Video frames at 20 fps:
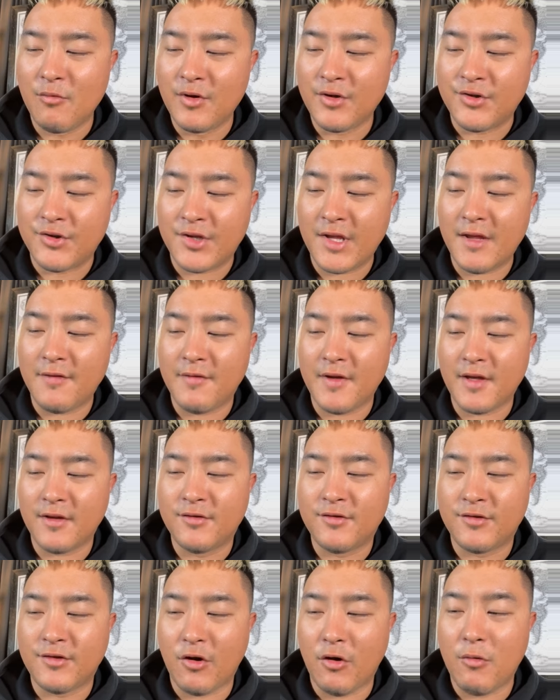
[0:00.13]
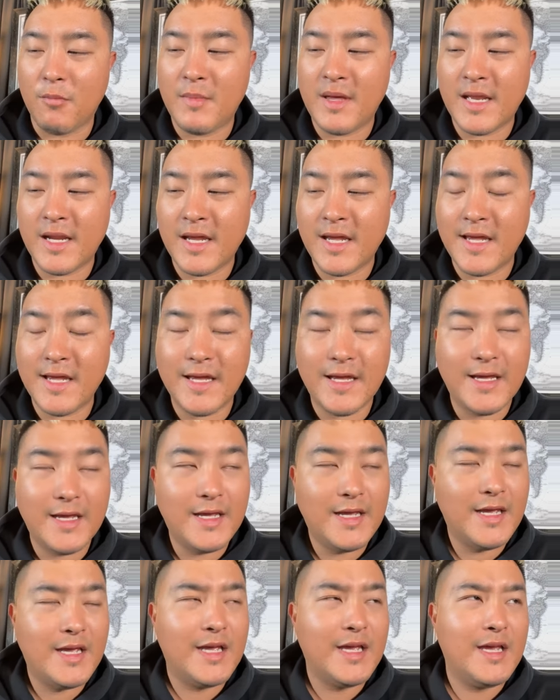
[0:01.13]
receiving so many
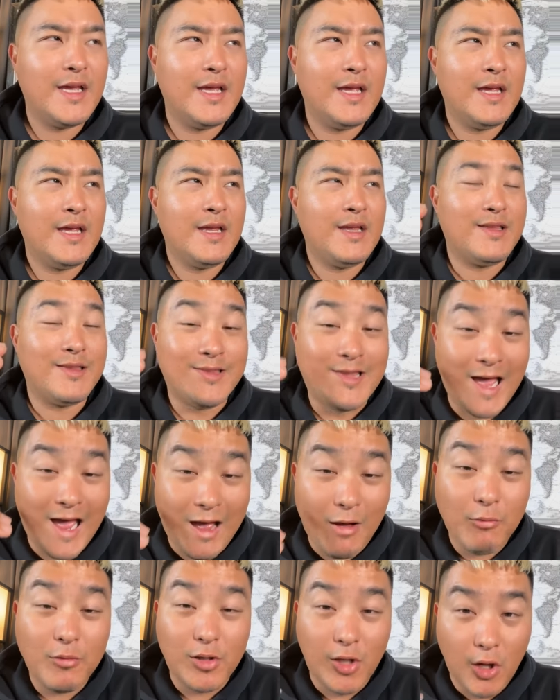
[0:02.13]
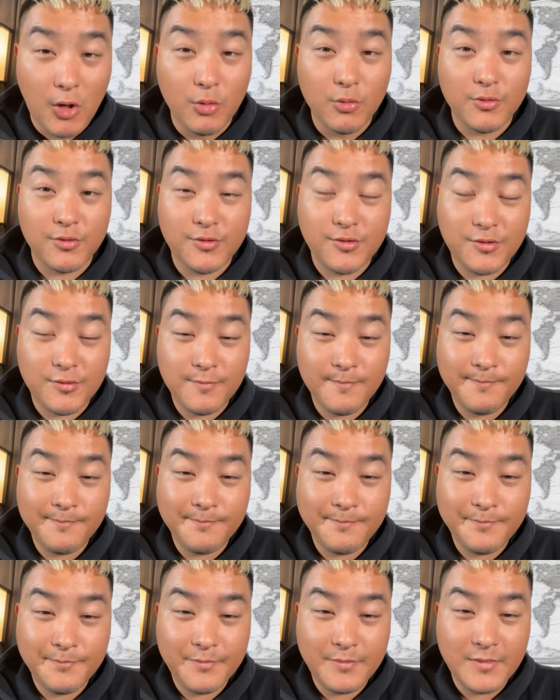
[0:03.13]
downloads
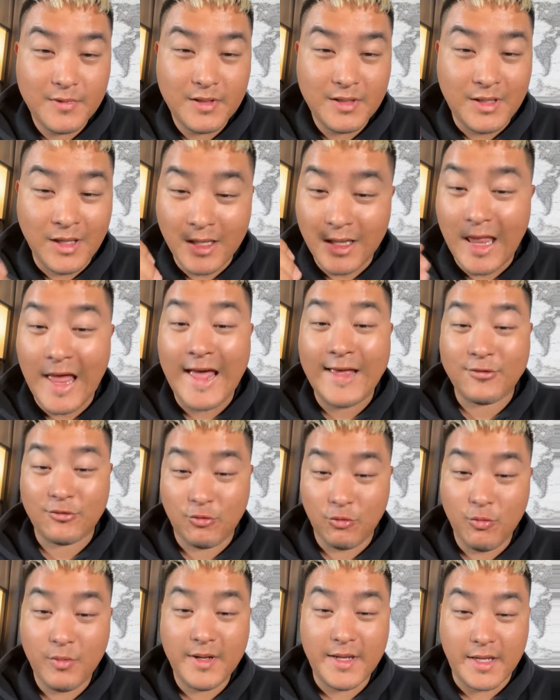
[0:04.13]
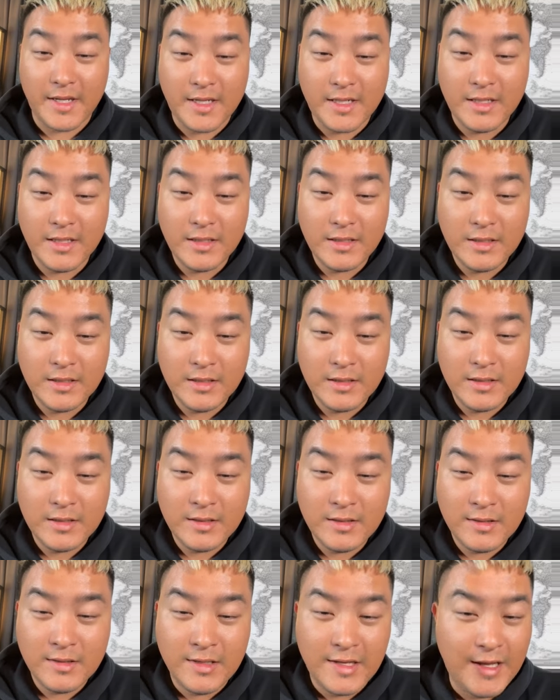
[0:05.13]
the last week.
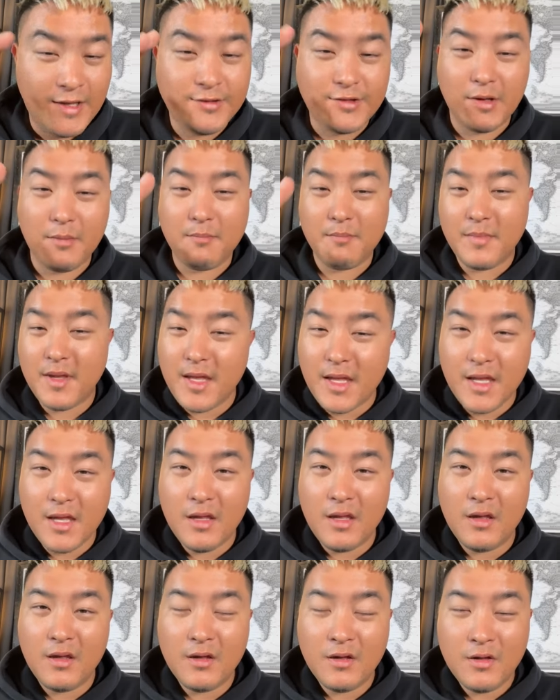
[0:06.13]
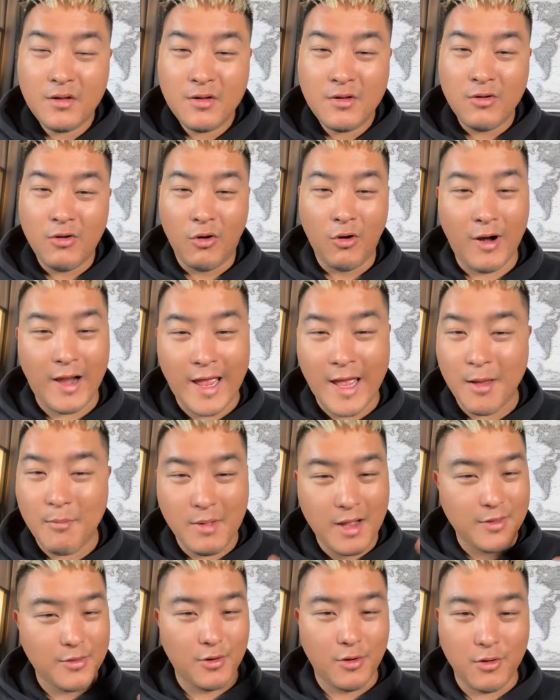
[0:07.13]
Is it me, or
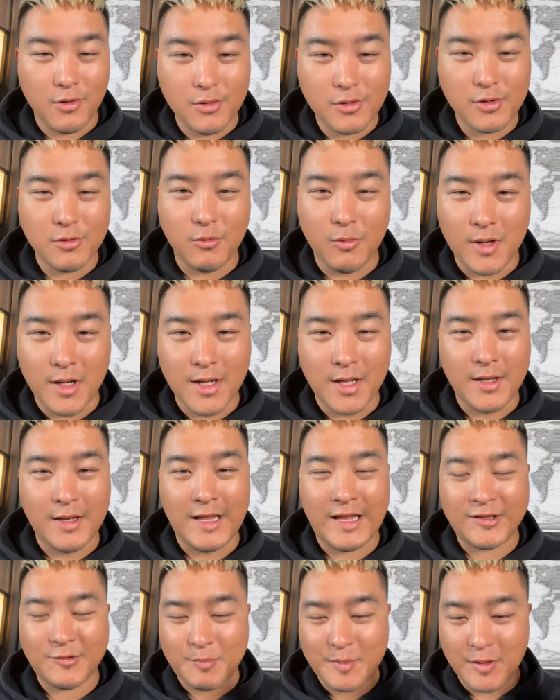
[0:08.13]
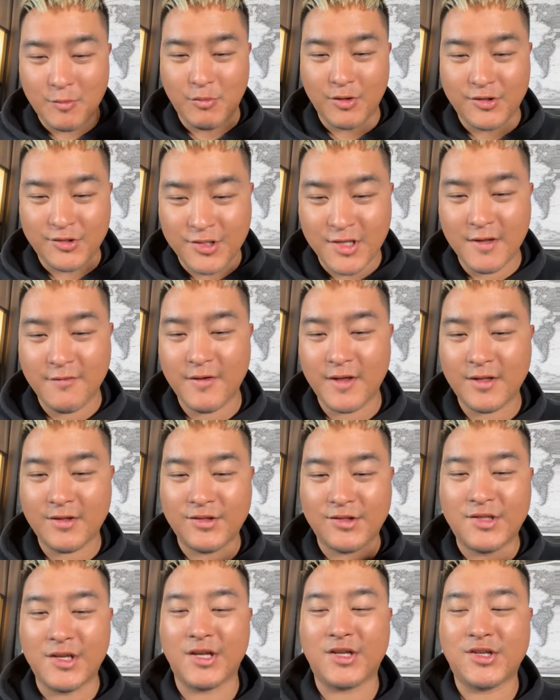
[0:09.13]
am I the only one that's been
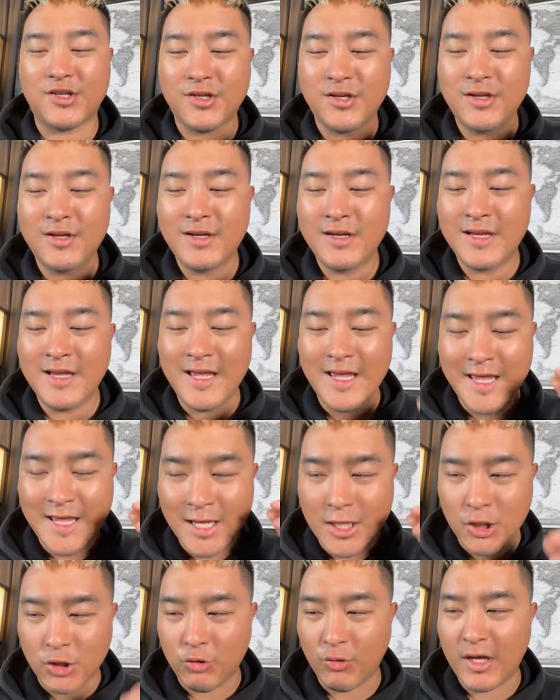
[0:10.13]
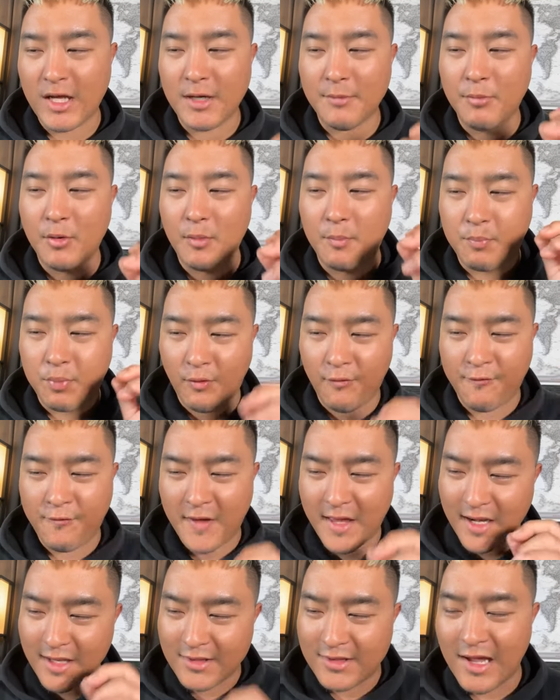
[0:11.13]
receiving such incredible
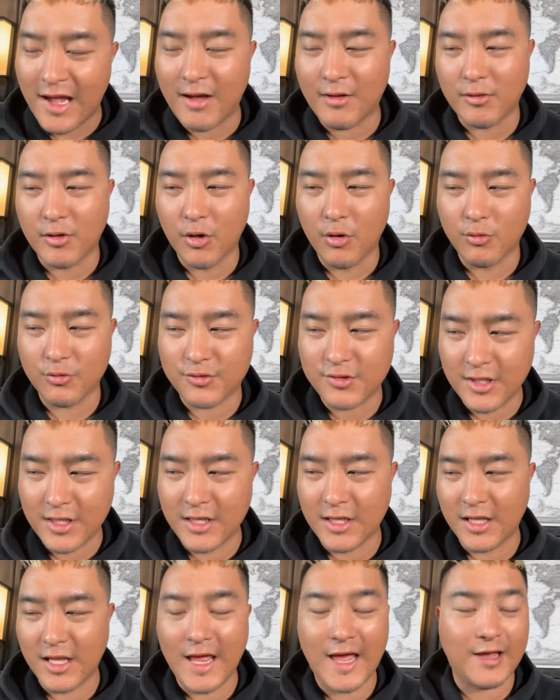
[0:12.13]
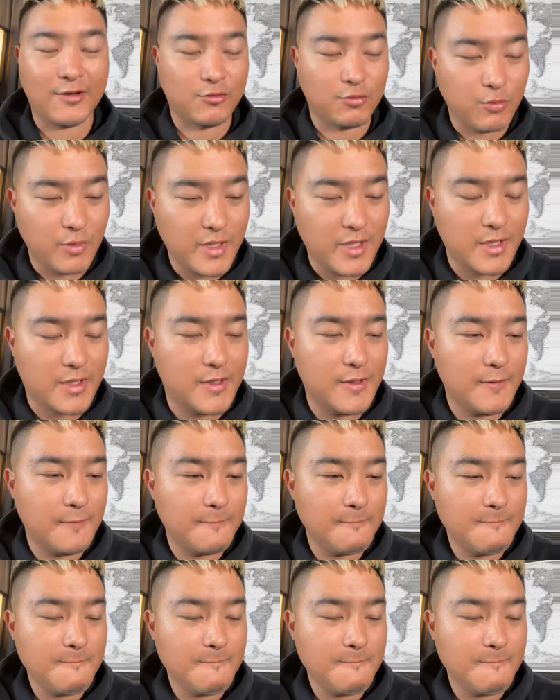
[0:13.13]
prophetic downloads in the last week?